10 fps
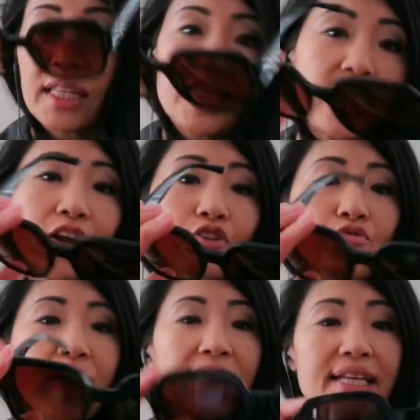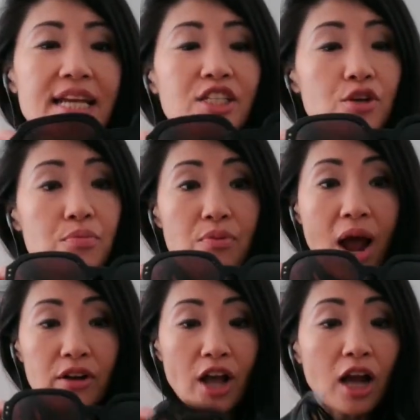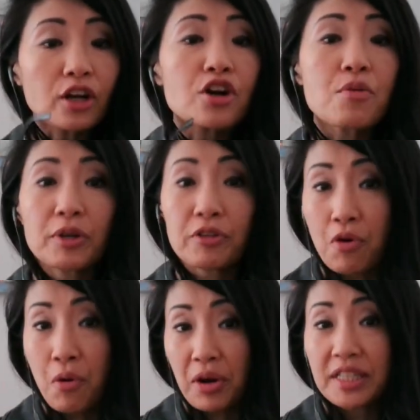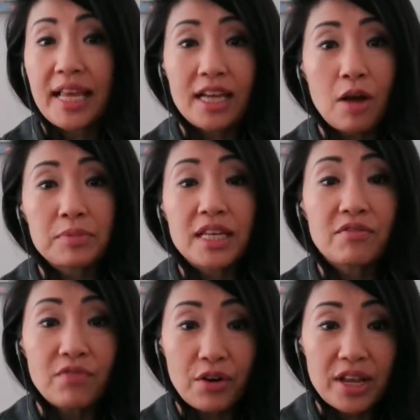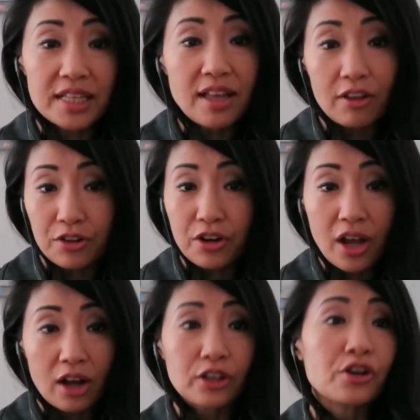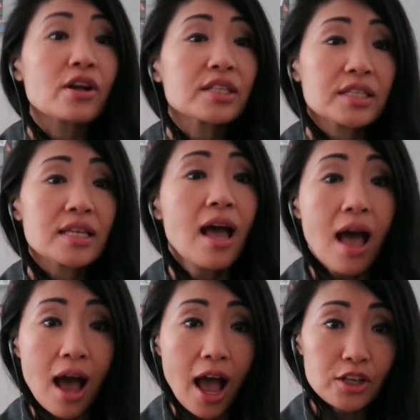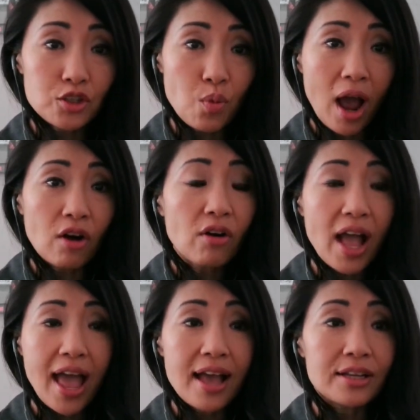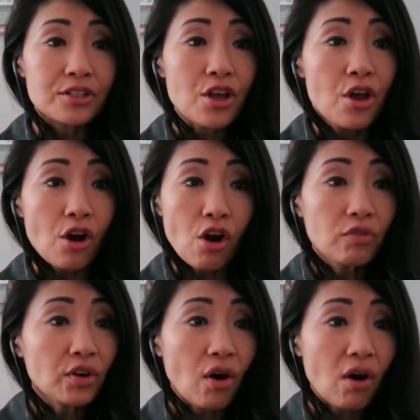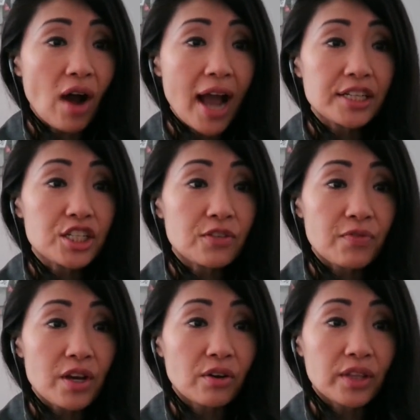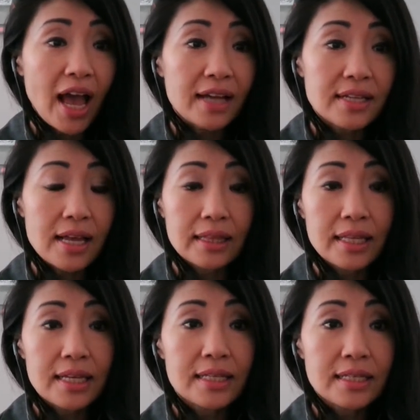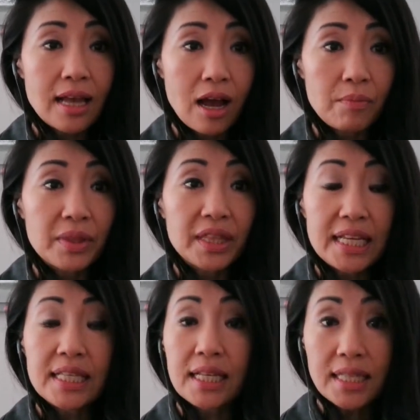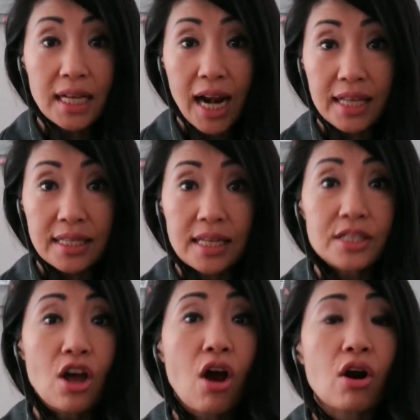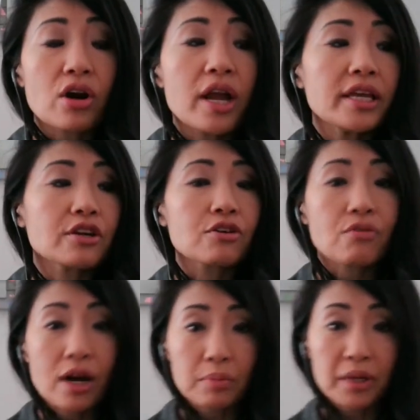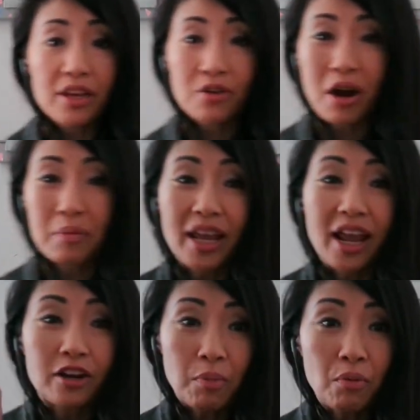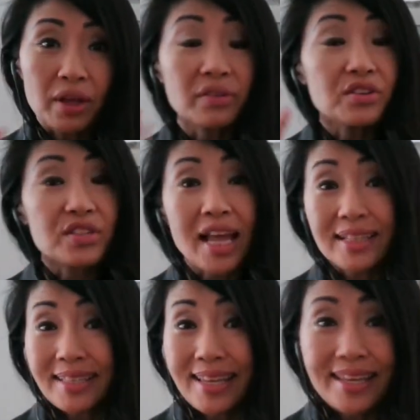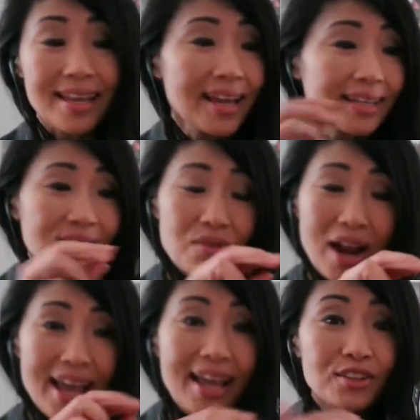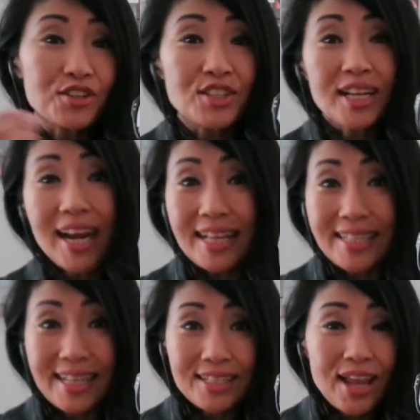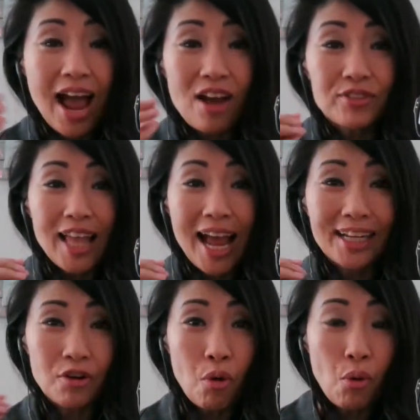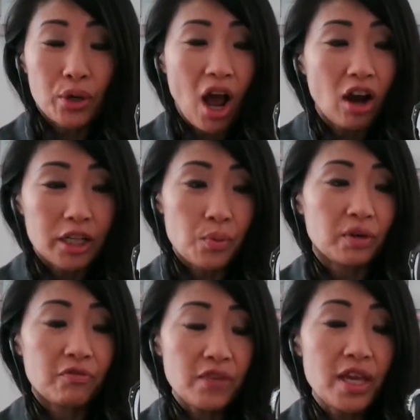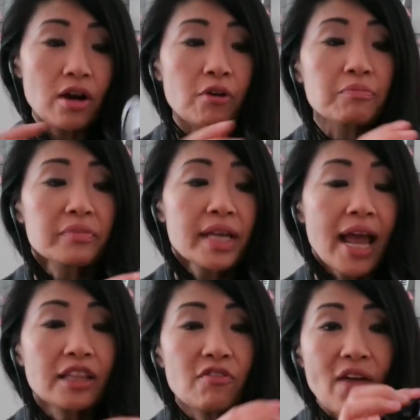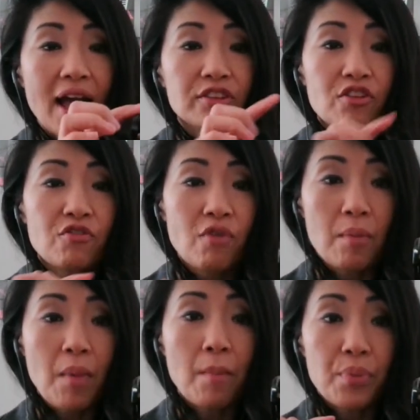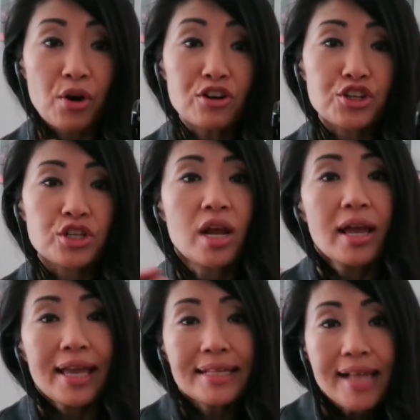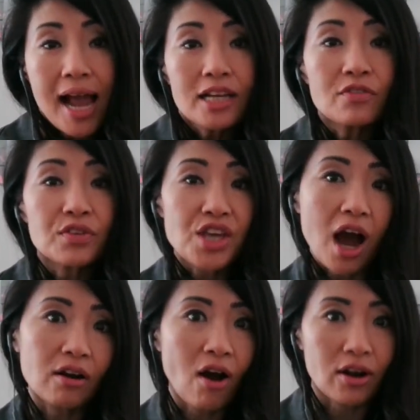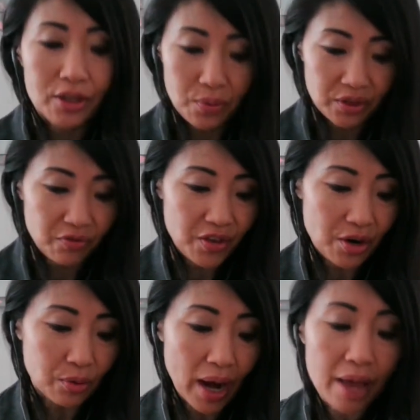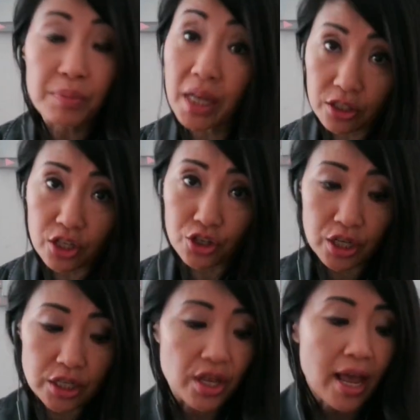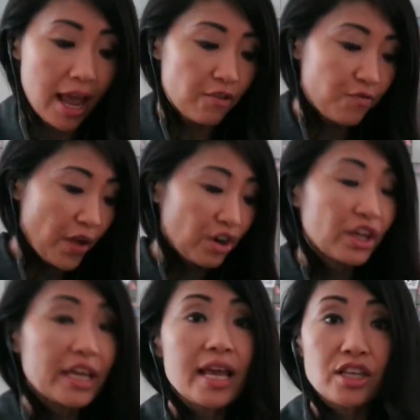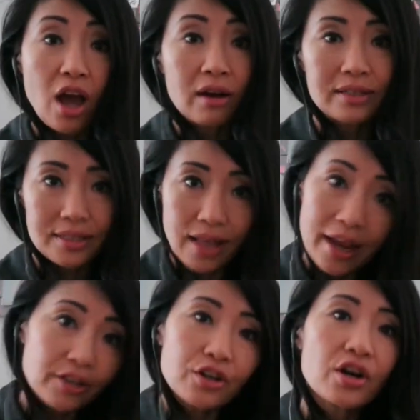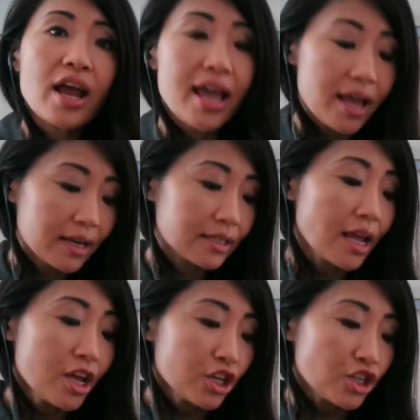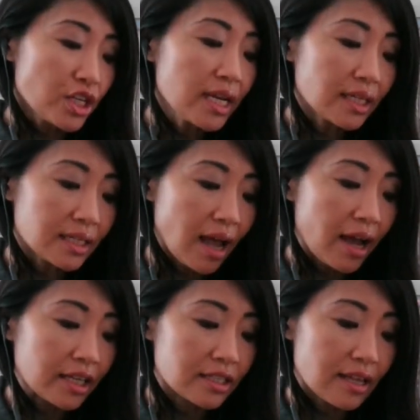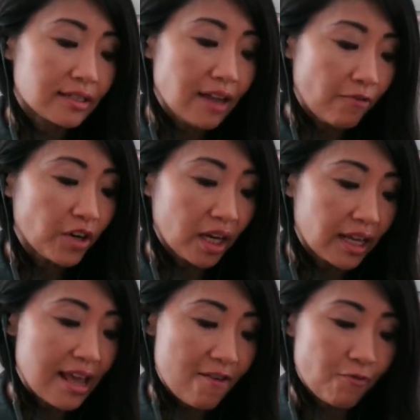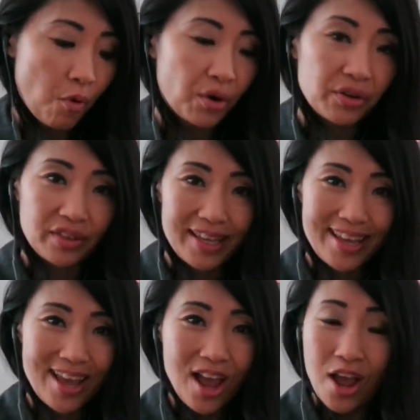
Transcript: the gradient brown color, but of course it comes in various other colors as well. And overall, I just feel that this these sunglasses are incredibly, number one, they're sexy, right? They're sunglasses. They have that little old Hollywood feel, and the fact they're from Burch is kind of a young Hollywood feel, right? Because she's a fairly young designer, and she designs definitely for the,